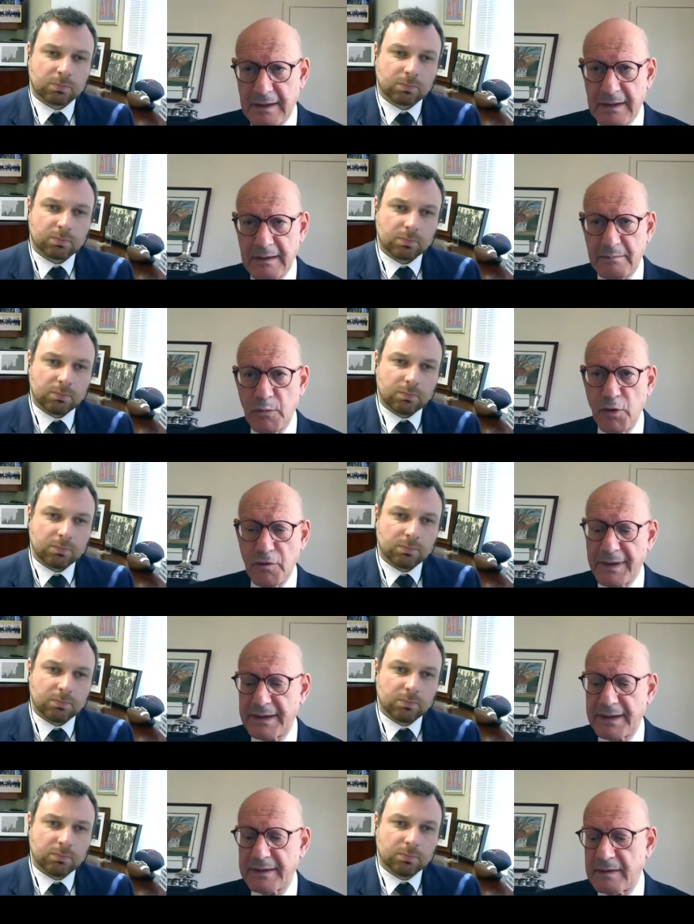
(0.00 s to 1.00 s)

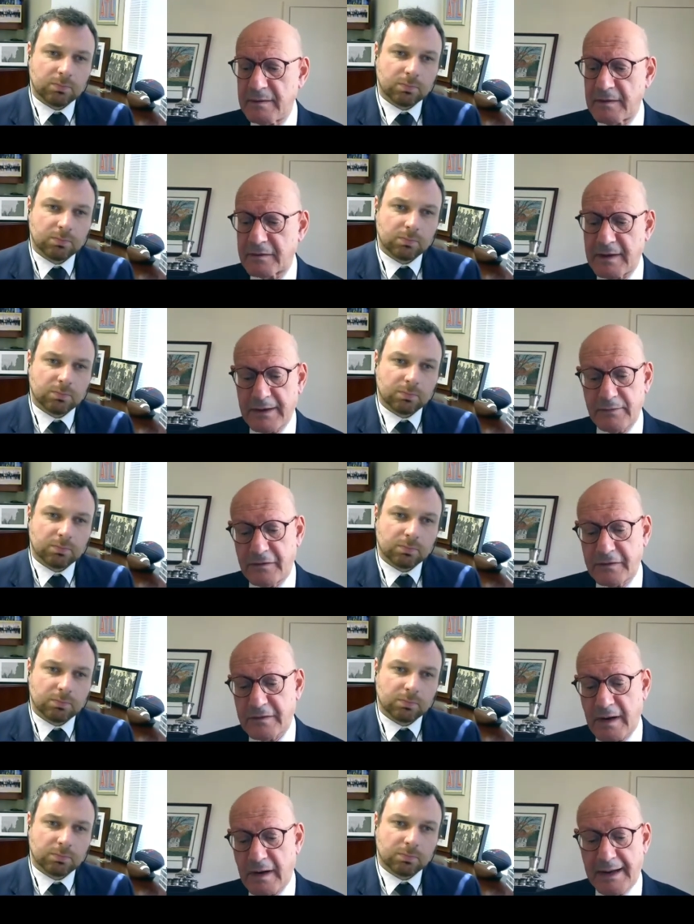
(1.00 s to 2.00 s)
Speaker 1: movement in this country. It
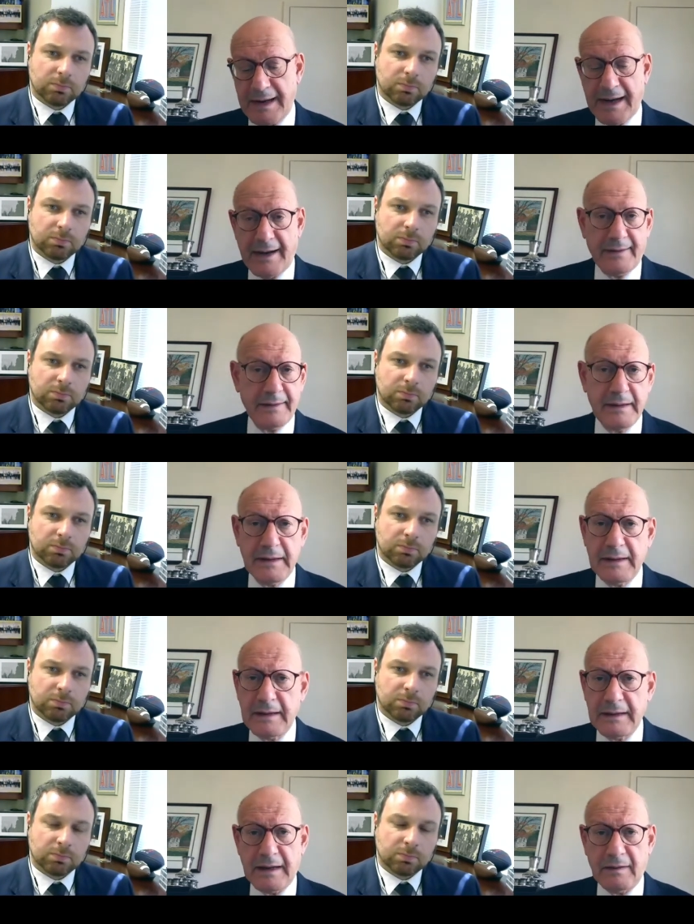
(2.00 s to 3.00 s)
started out on
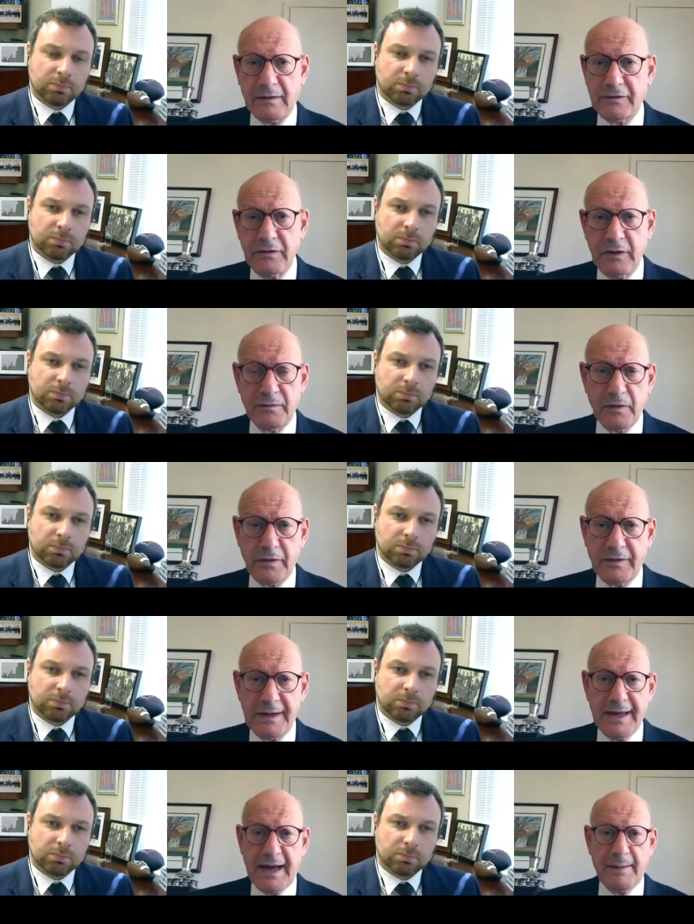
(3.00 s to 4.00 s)
college and university
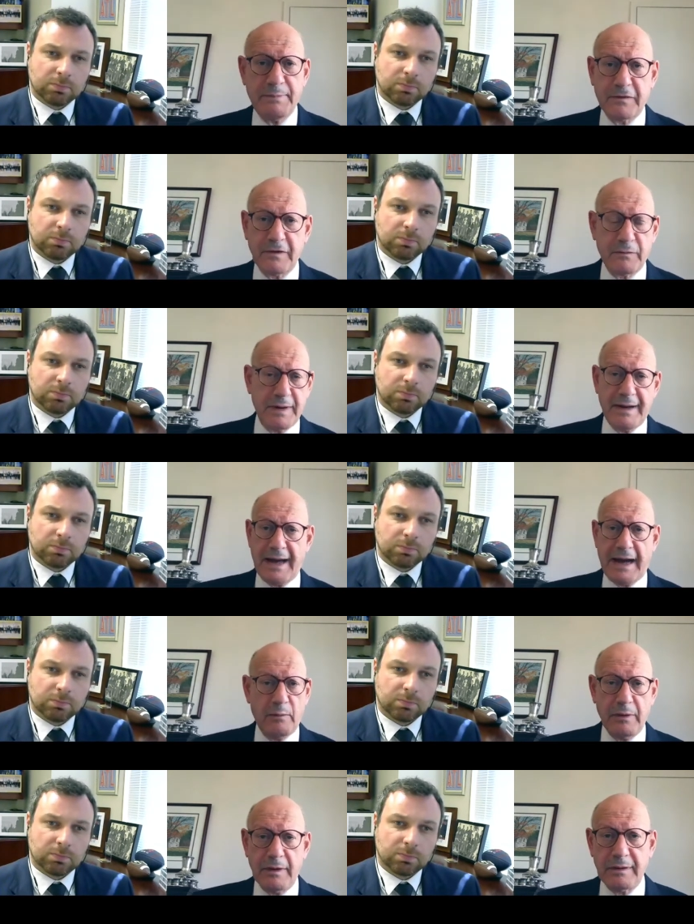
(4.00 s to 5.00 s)
campuses, but now
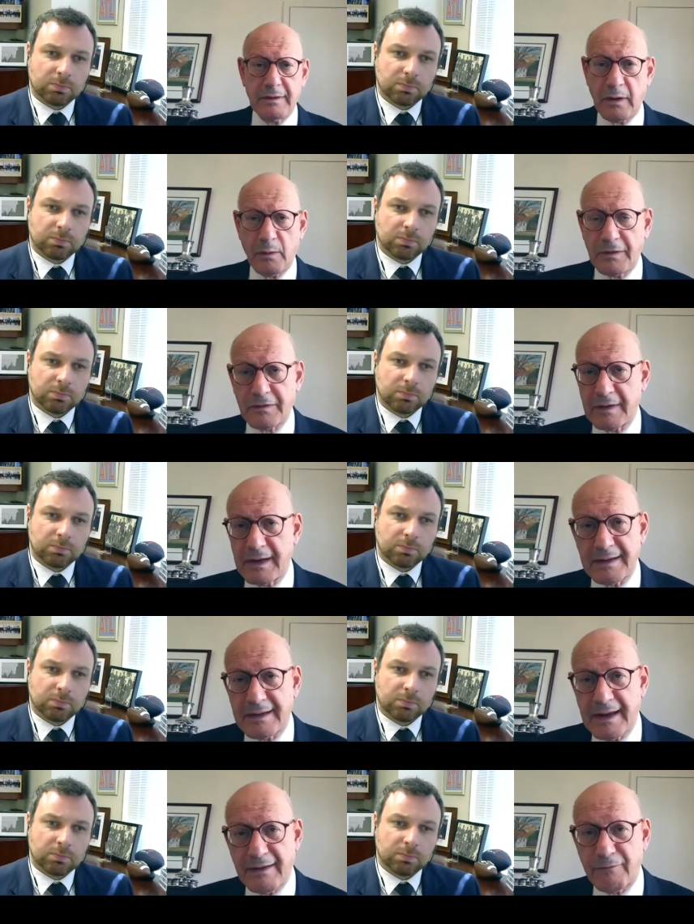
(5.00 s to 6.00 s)
we, you know, we see it
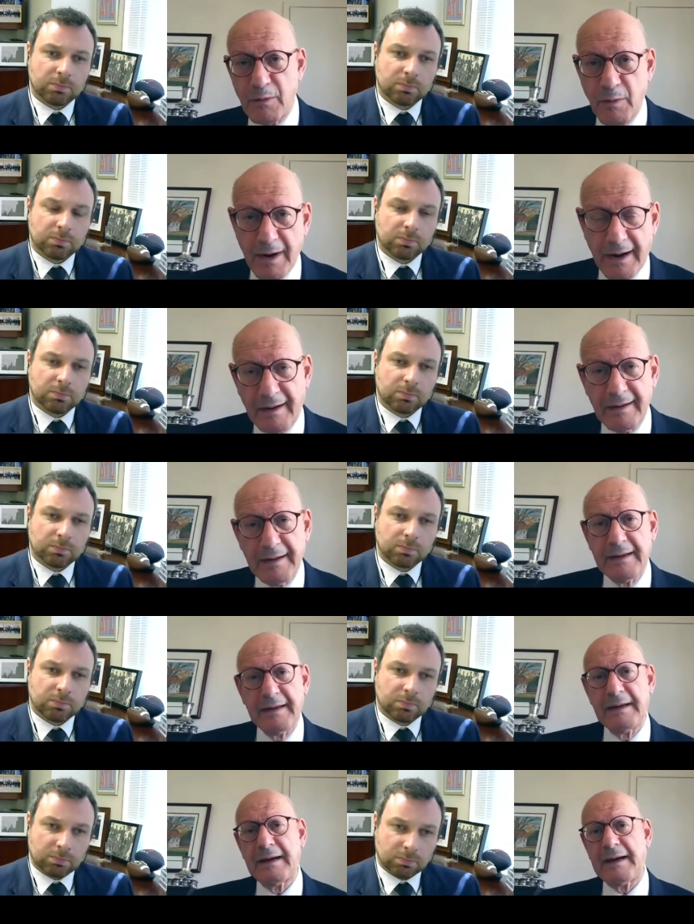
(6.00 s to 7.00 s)
everywhere.
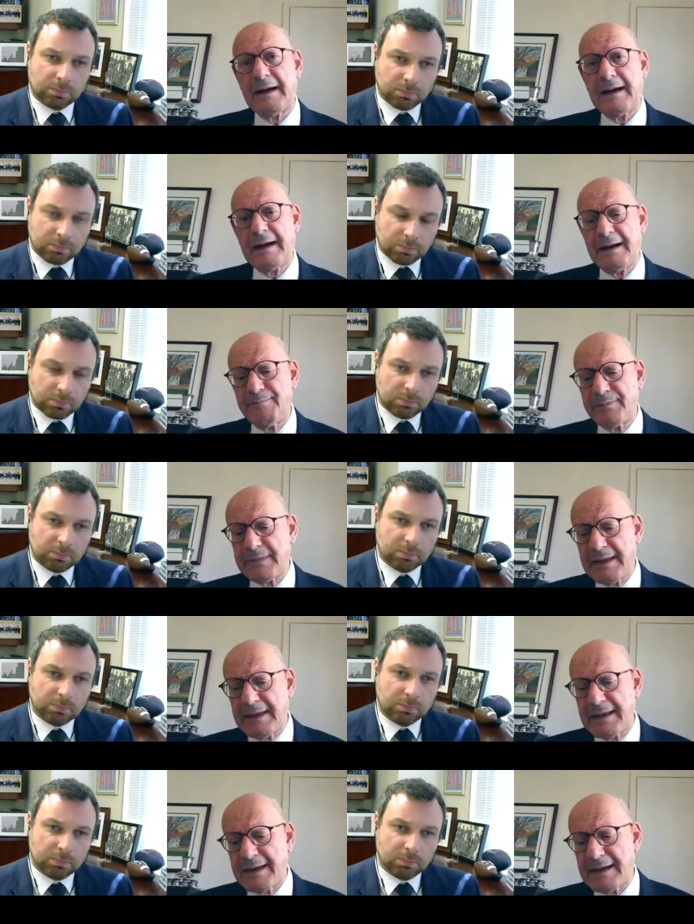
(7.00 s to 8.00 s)
Um,
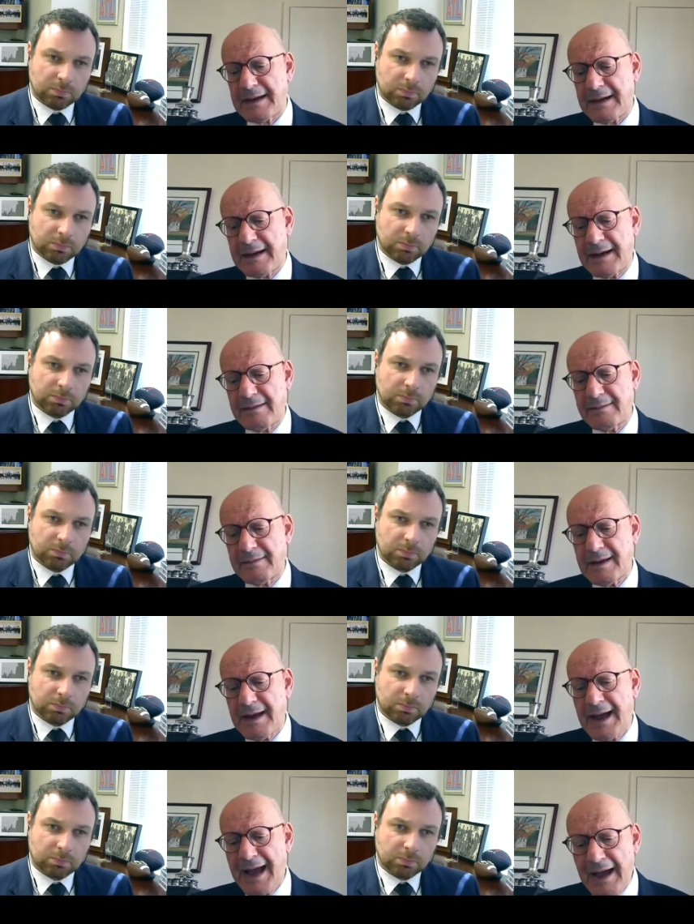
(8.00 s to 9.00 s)
uh,
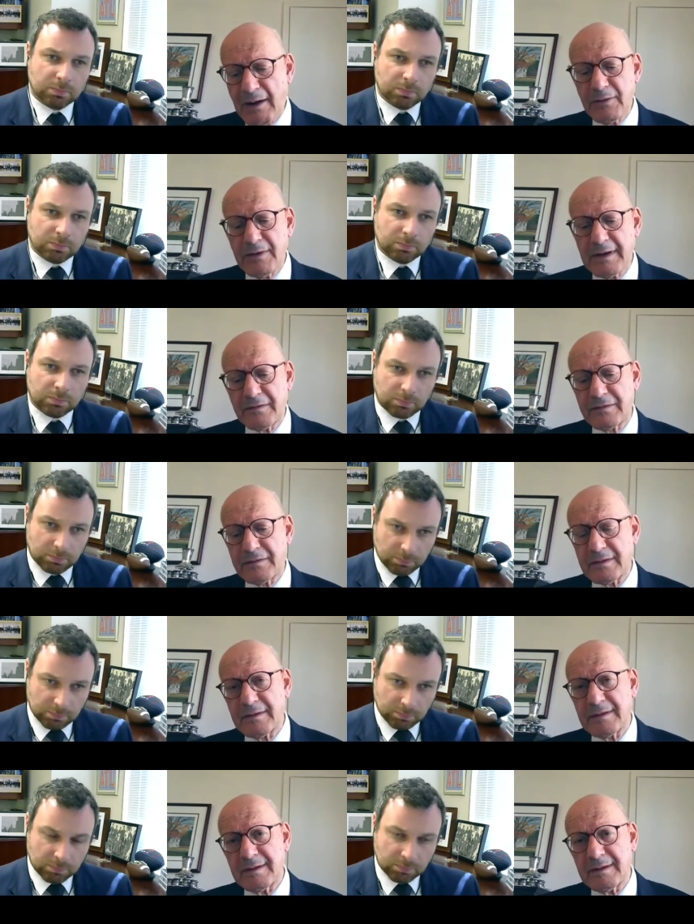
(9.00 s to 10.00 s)
how does
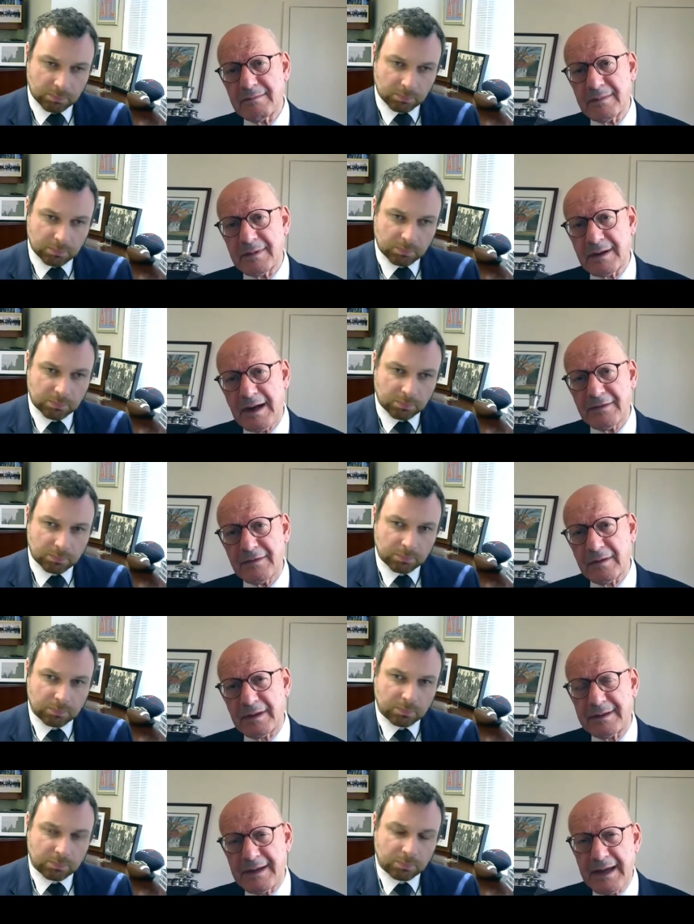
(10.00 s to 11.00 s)
the, the
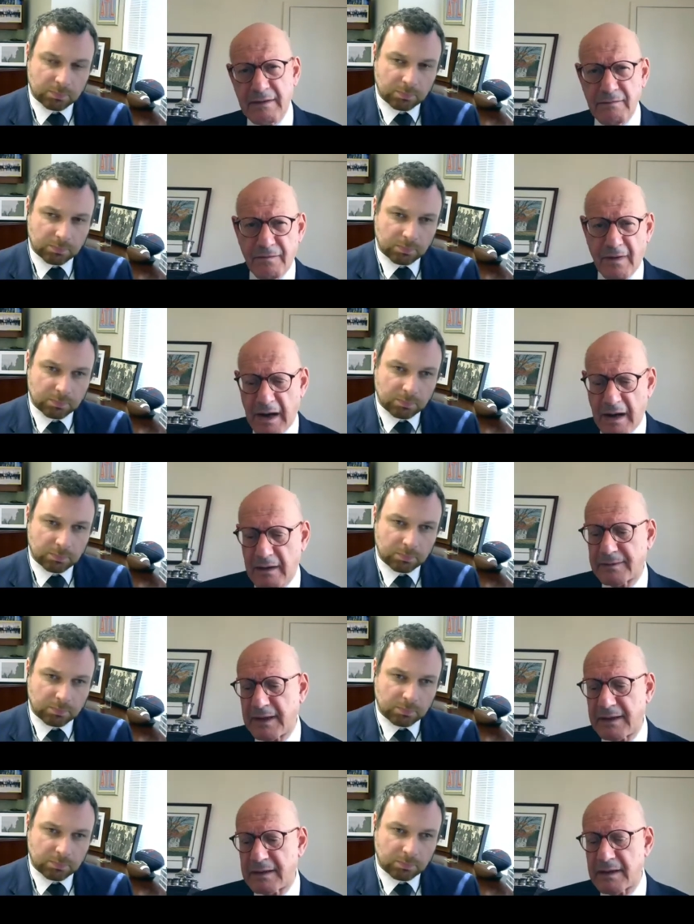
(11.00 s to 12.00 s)
consulate get involved
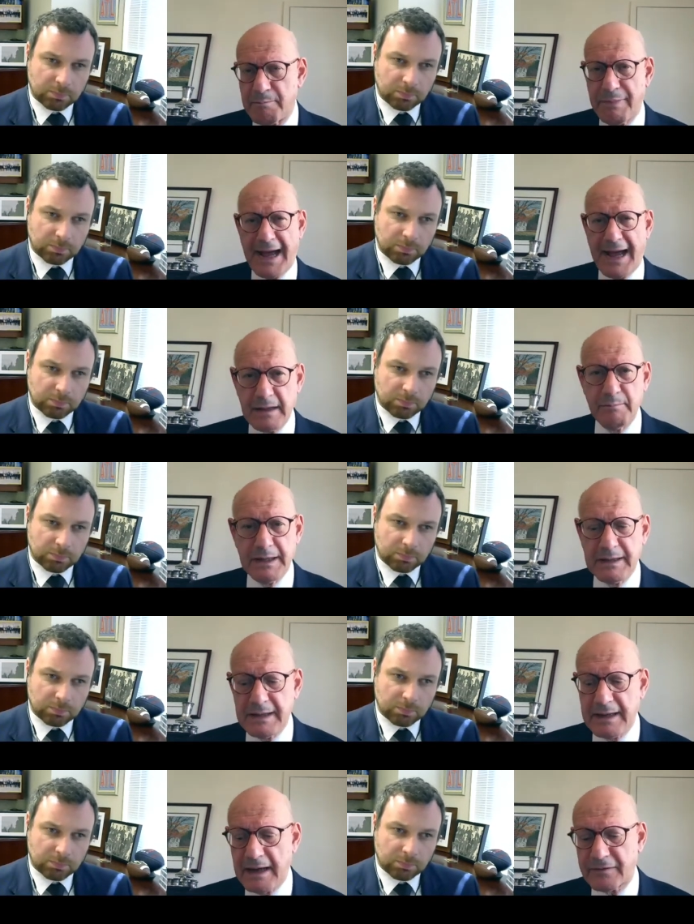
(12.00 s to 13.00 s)
in combating
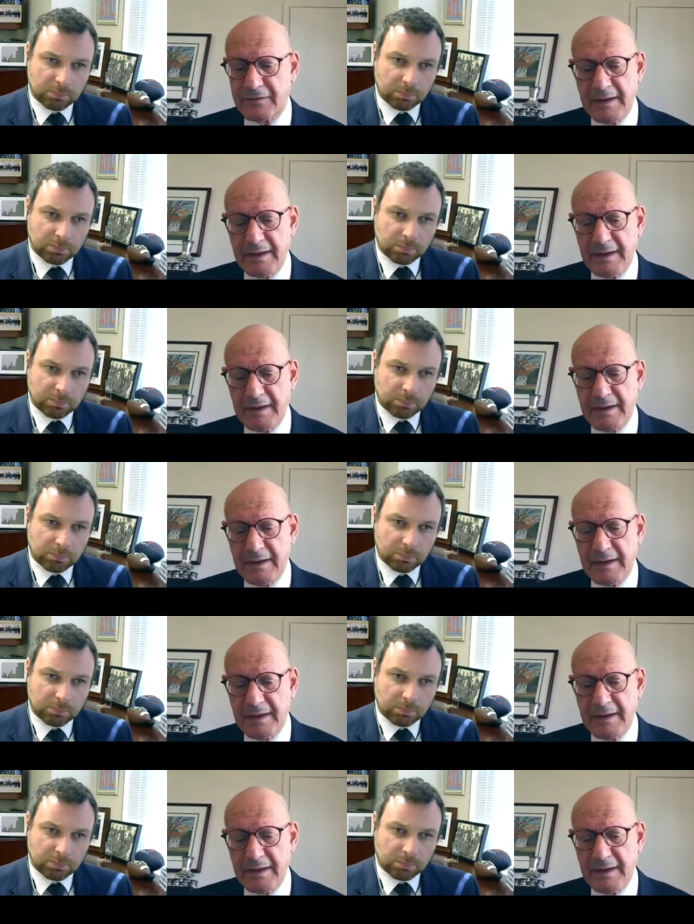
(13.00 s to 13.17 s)
BDS